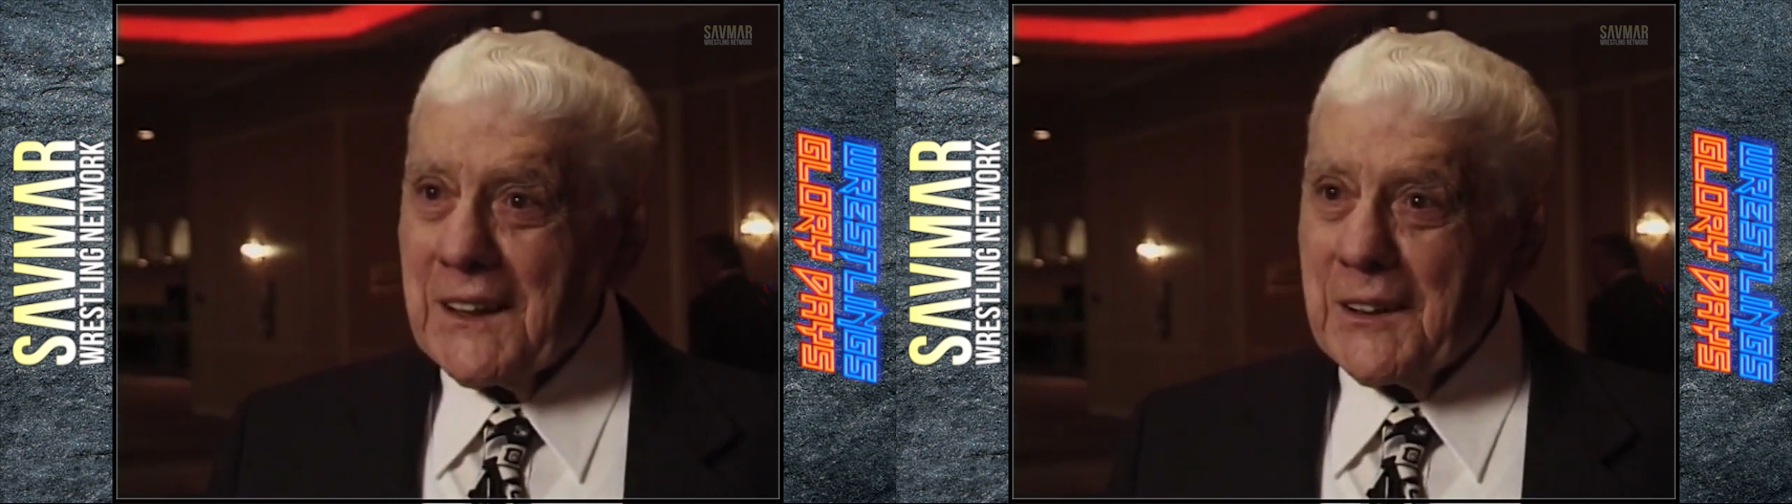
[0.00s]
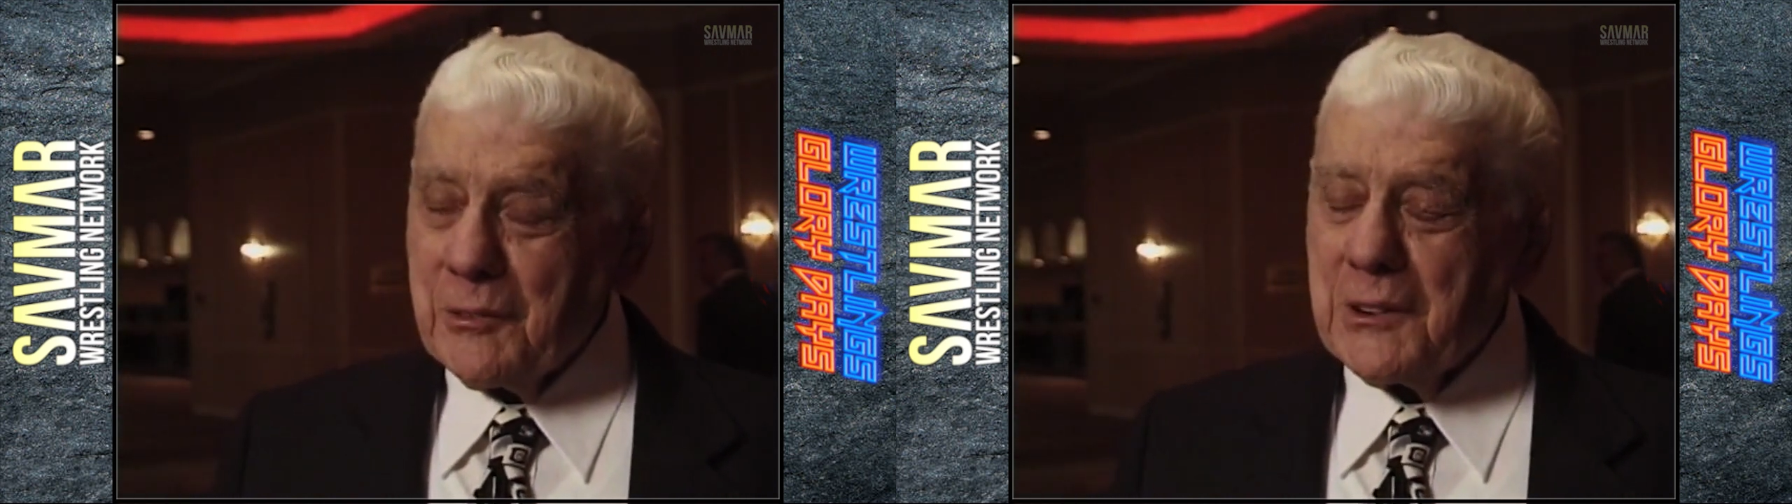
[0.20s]

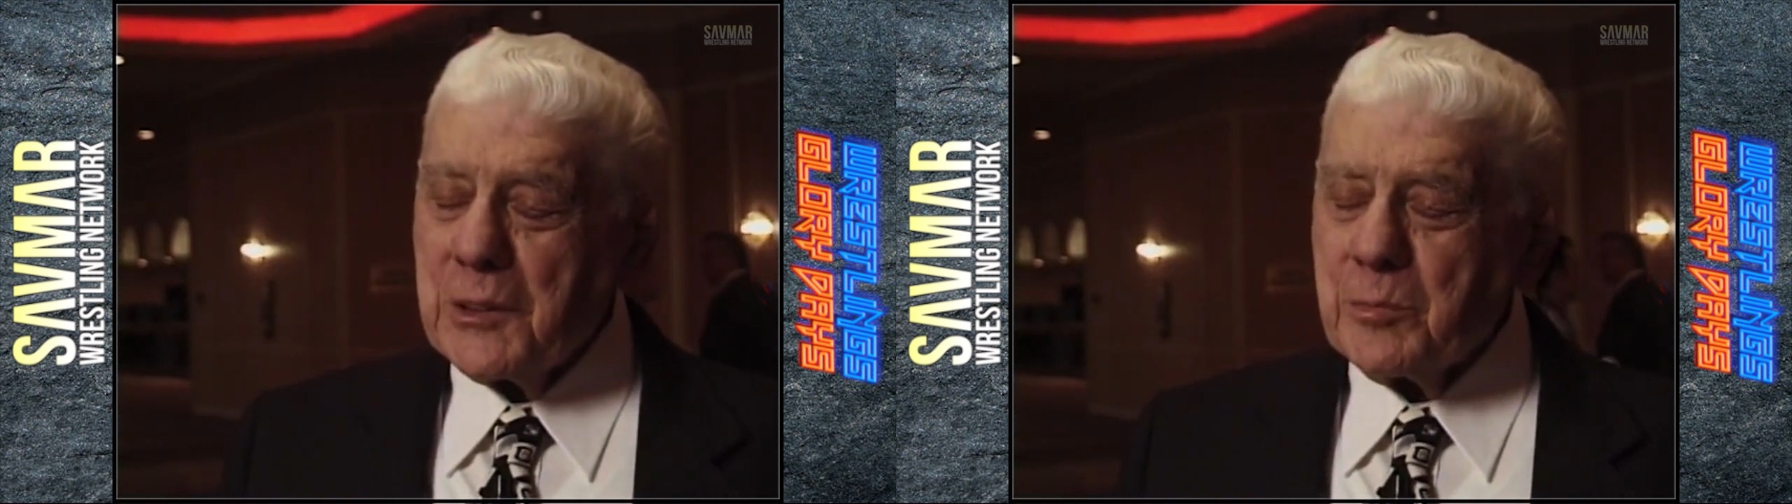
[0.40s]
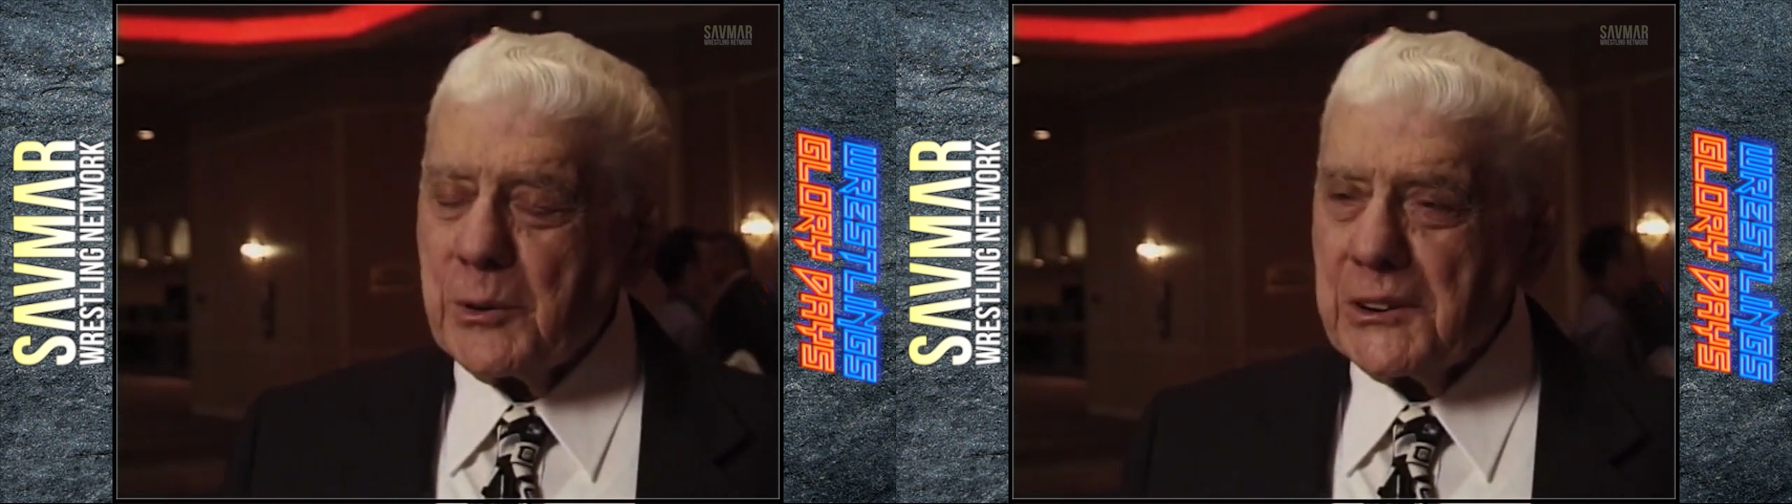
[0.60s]
I
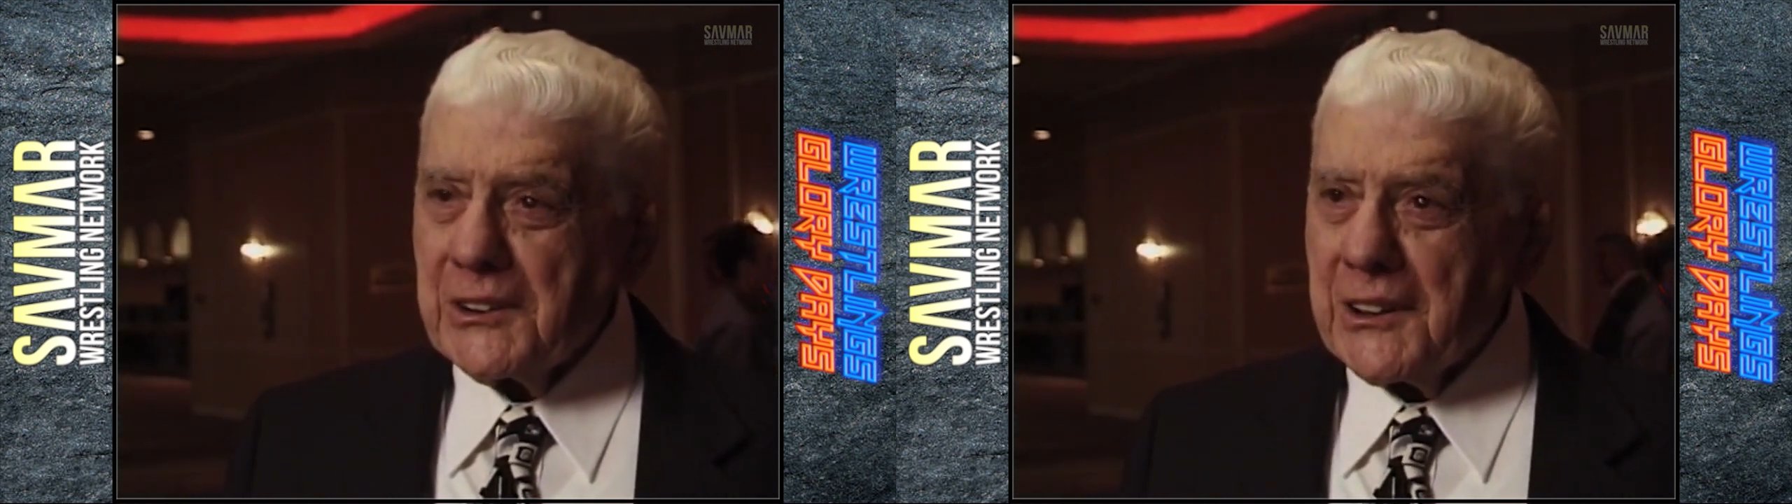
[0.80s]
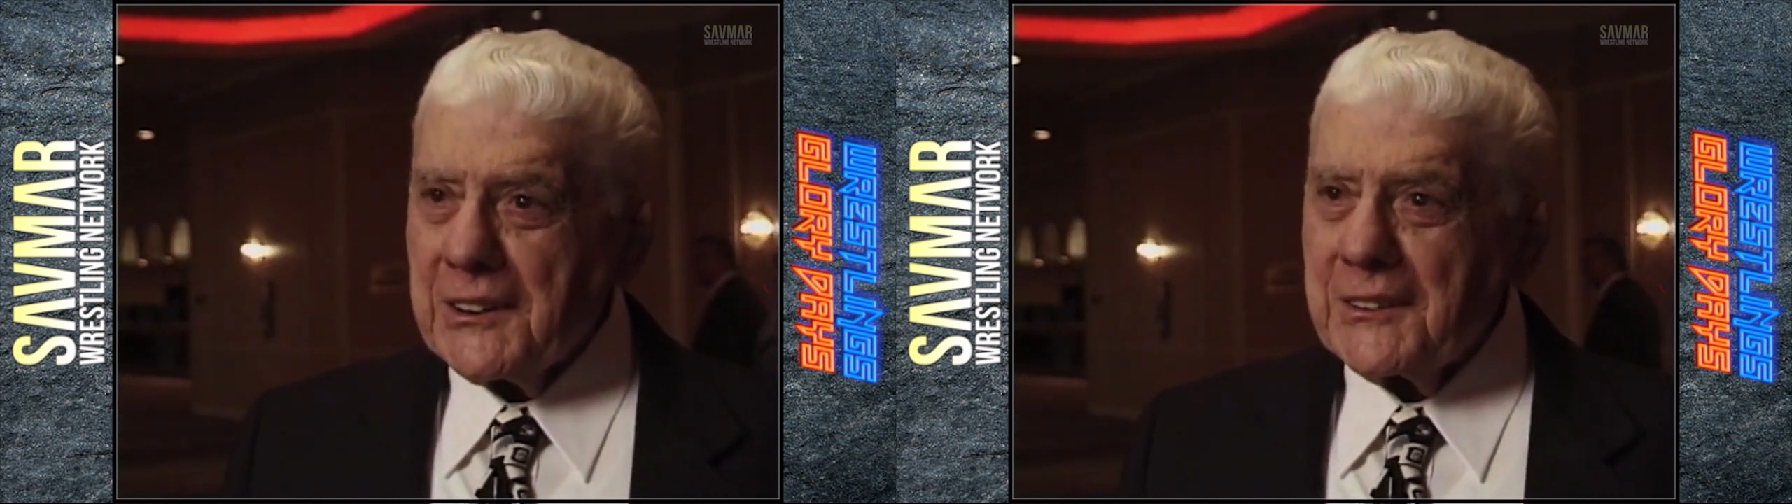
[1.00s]
really
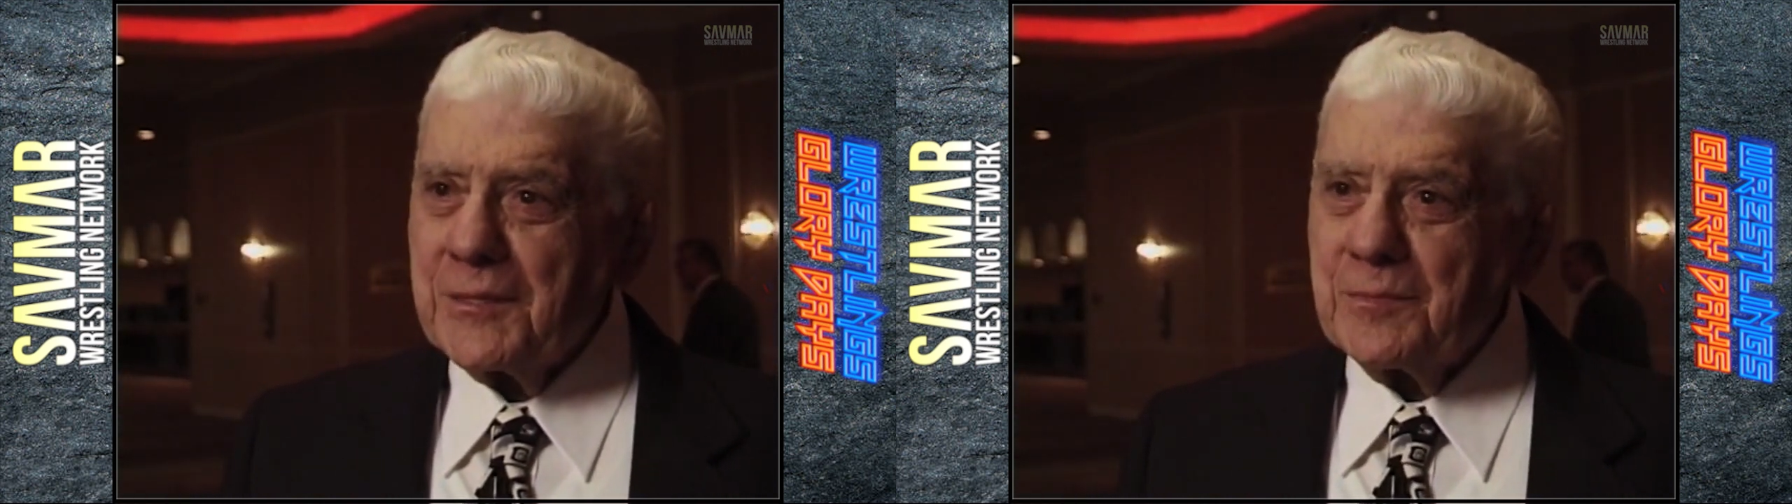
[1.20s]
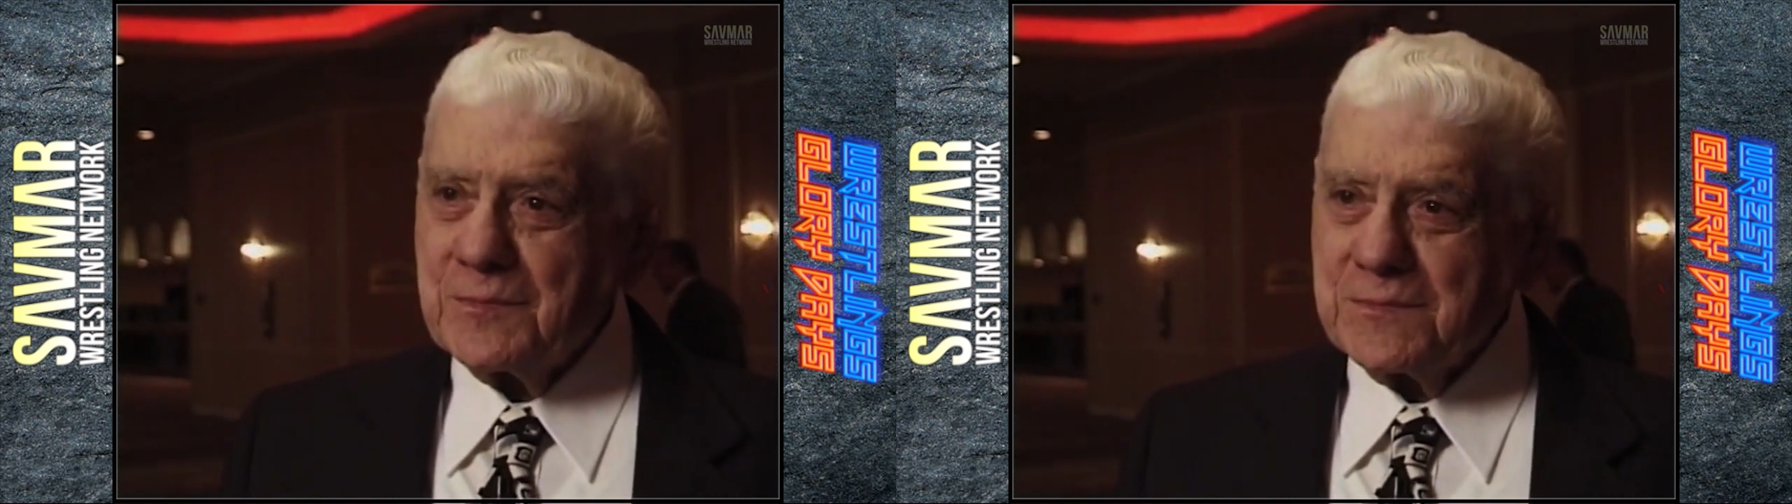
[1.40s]
appreciate it.